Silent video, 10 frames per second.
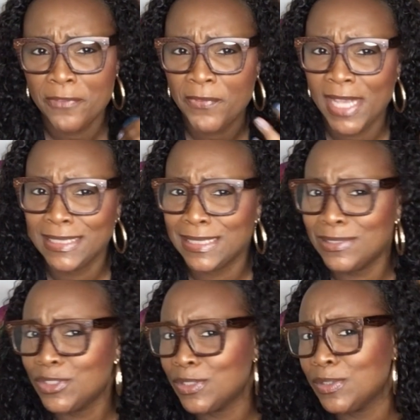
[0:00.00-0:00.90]
face and
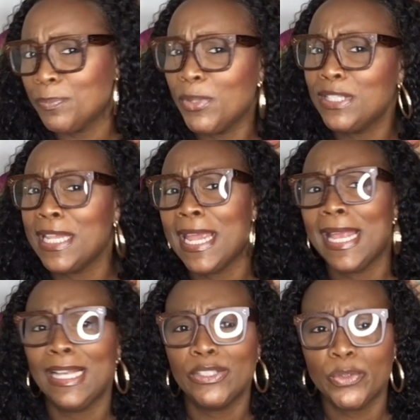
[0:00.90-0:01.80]
pulling their
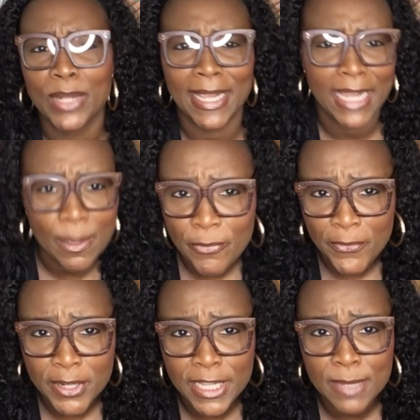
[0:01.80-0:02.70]
hands through their hair
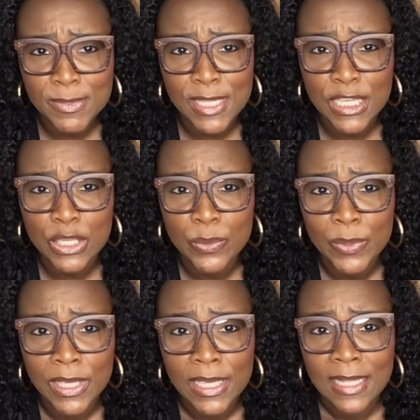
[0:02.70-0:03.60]
before they come see you.
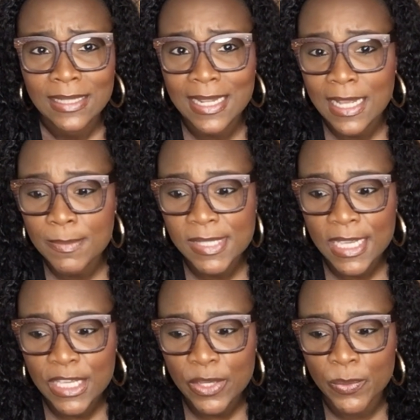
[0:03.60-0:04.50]
Then they come see
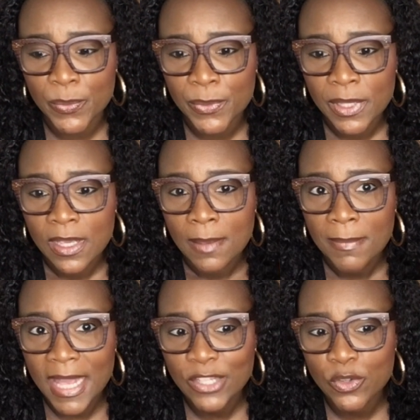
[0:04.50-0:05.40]
you.
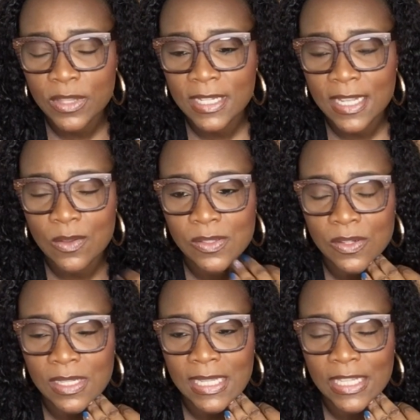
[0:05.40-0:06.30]
Make sure the nails are
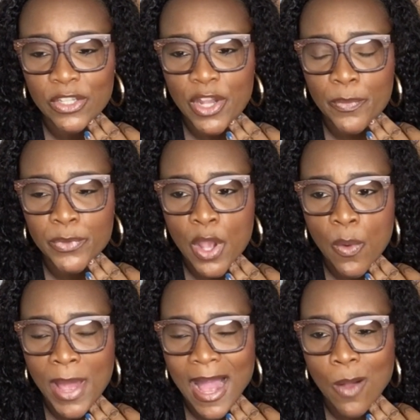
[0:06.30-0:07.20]
clean. You don't know
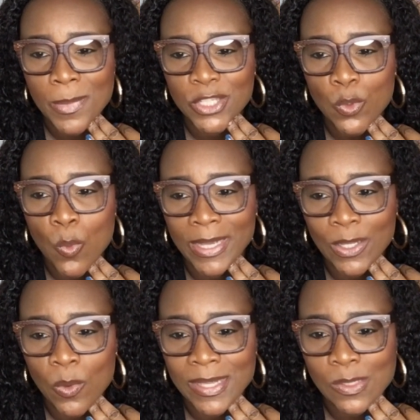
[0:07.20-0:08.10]
how much
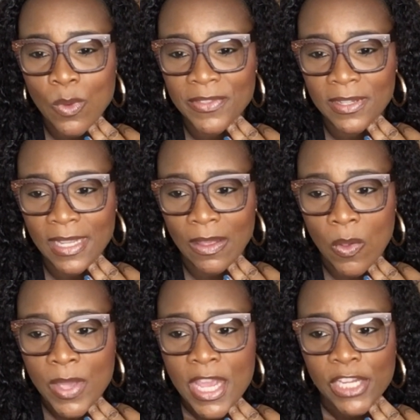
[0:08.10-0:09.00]
oil is on the nail.
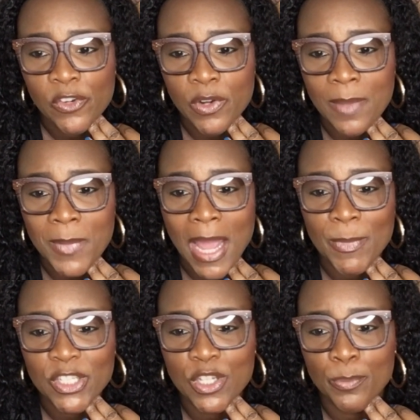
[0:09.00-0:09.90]
You don't know how
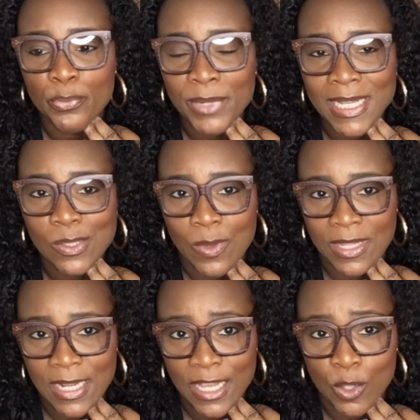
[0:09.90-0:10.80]
much debris is on the
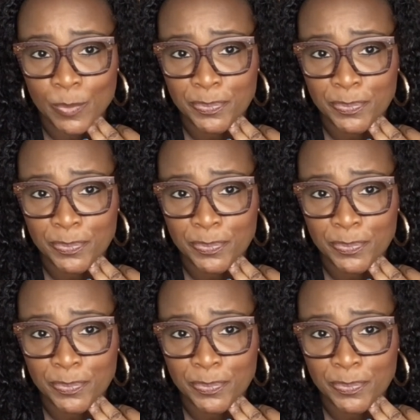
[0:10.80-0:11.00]
nail.